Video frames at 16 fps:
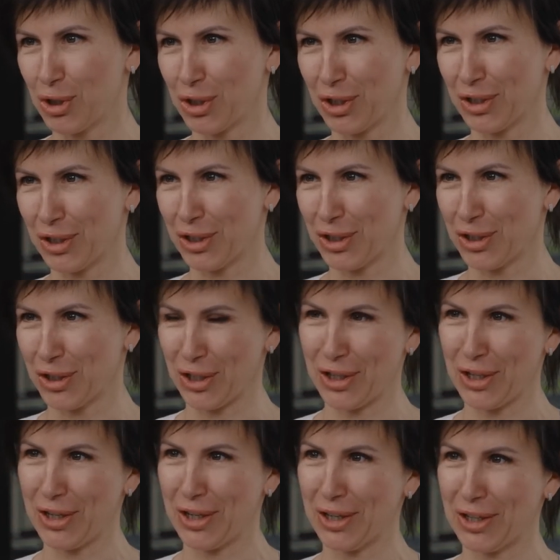broader,
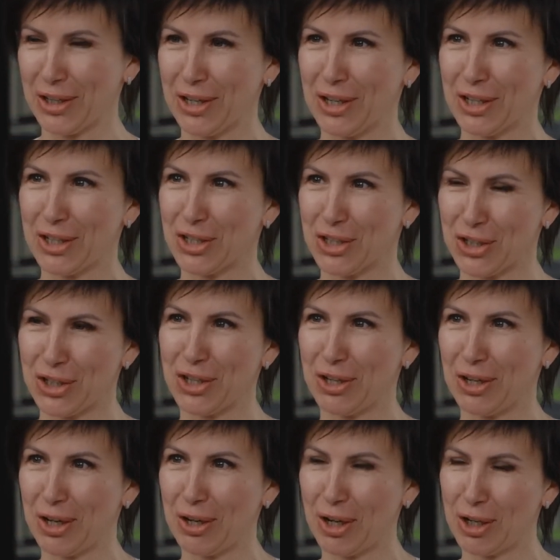wider,
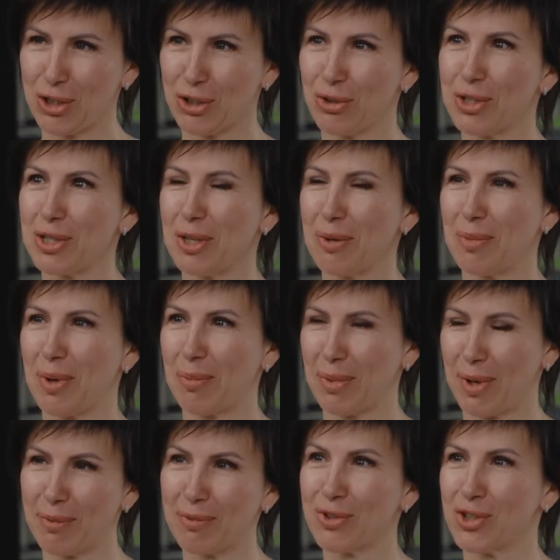more tangible in
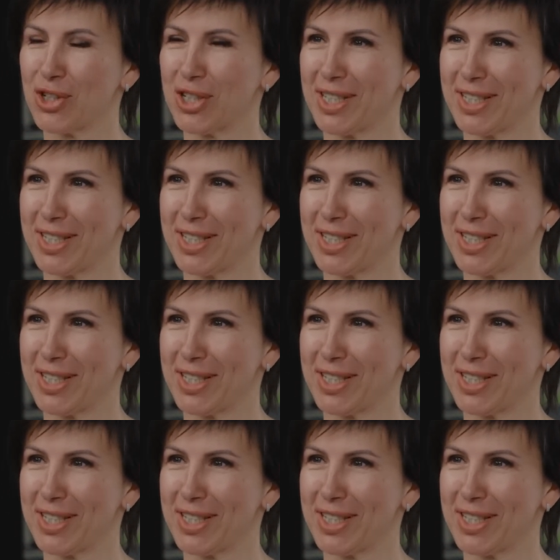life.